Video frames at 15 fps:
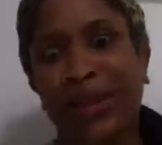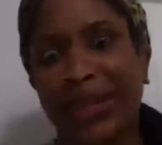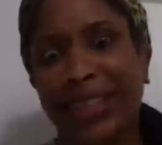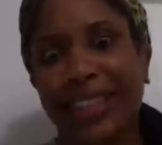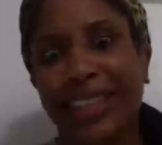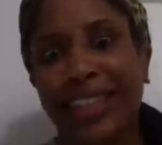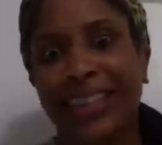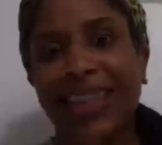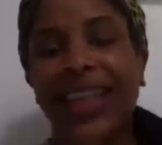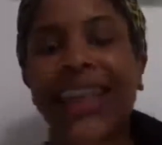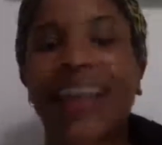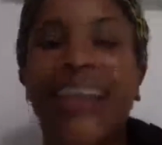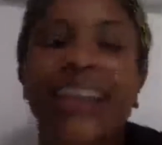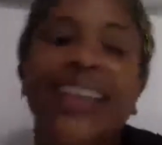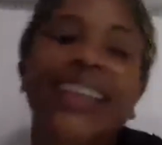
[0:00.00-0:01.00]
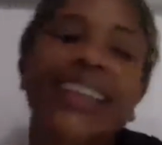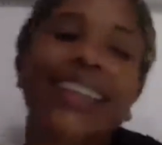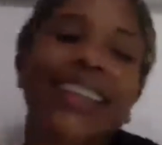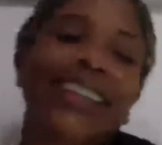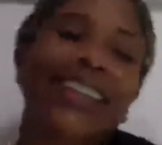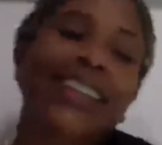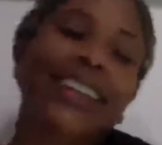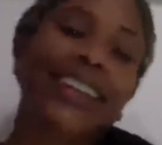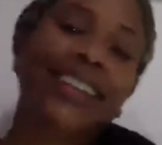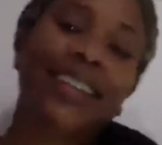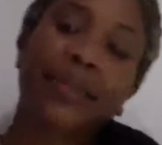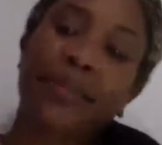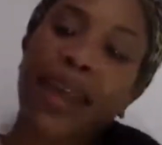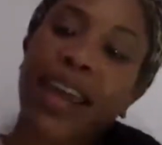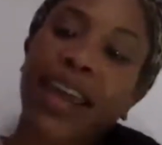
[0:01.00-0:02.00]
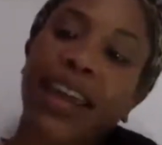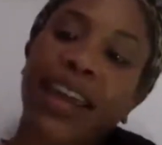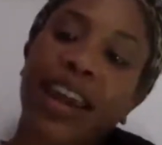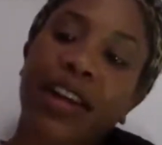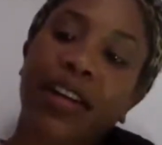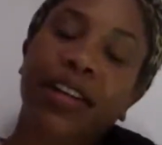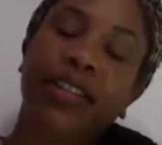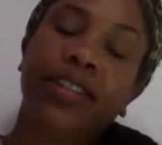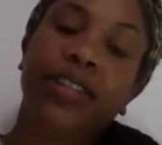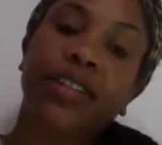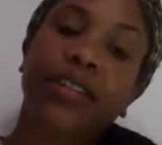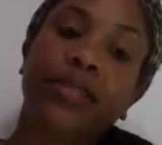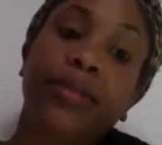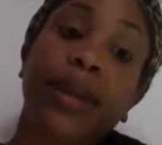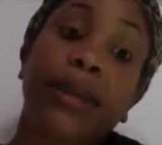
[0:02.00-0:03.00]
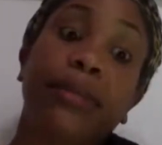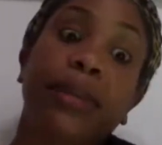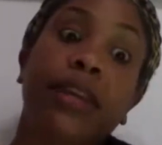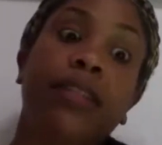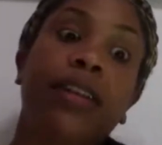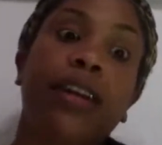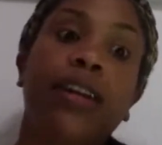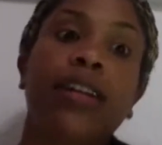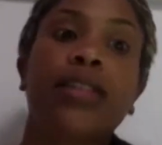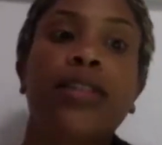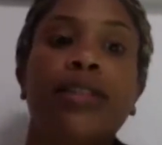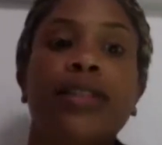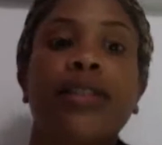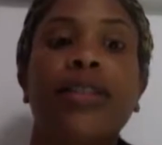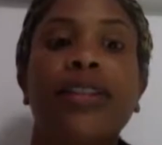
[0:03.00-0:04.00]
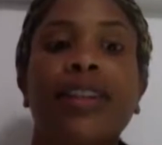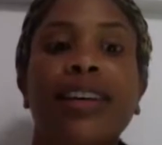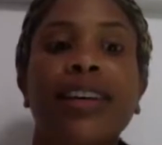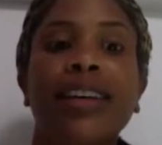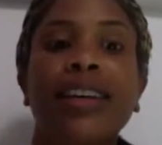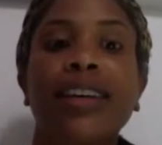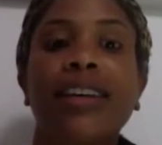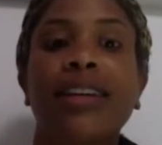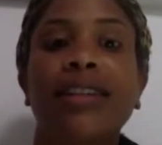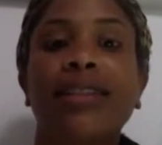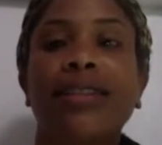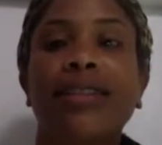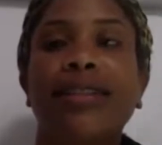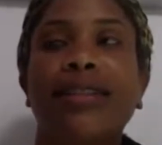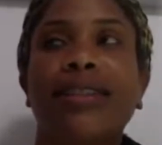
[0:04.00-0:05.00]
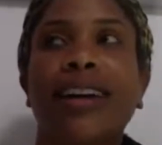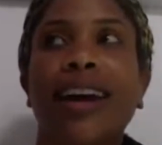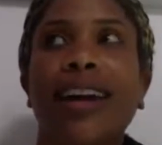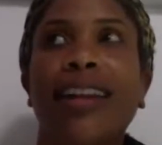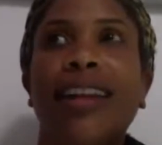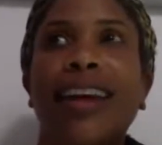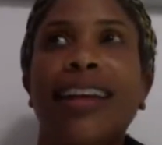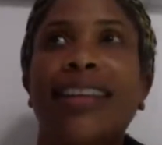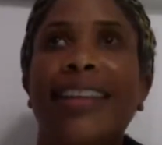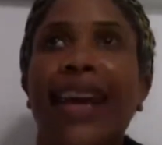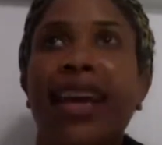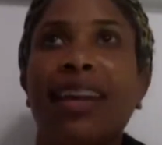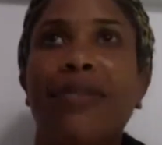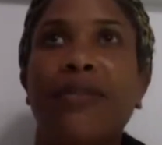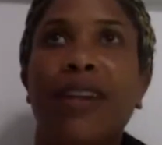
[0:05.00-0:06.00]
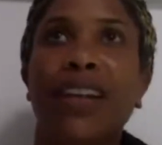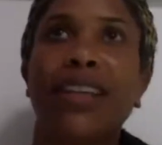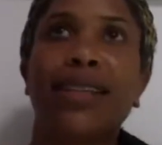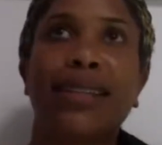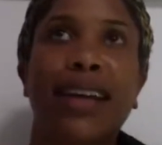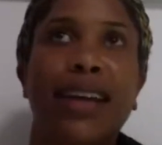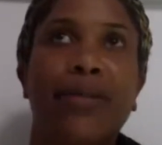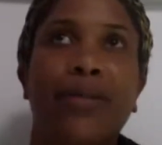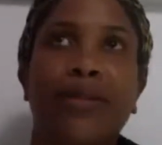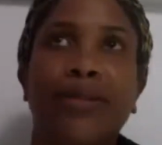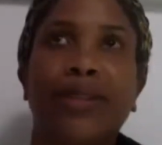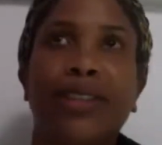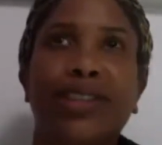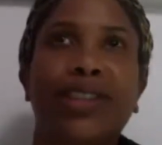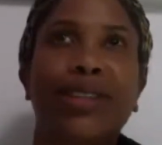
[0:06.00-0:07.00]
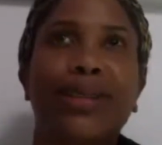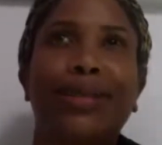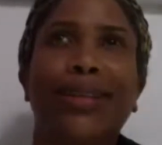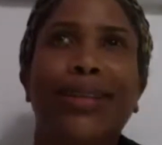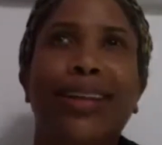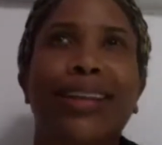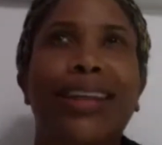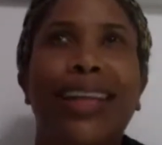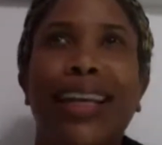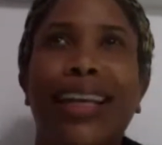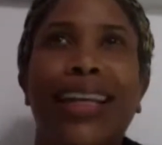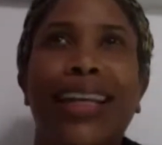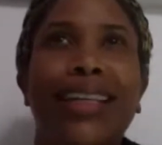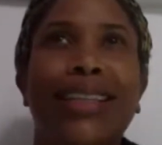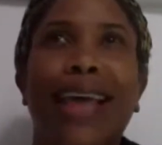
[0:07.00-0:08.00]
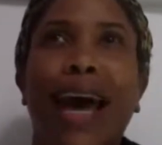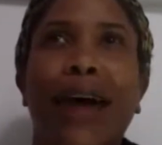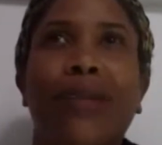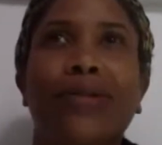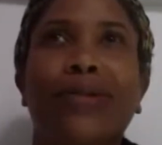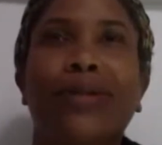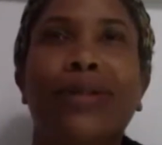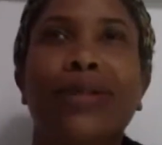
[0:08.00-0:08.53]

really, like the main character, the main male character, he kind of like dated one of his neighbors, so she still had the key to his house.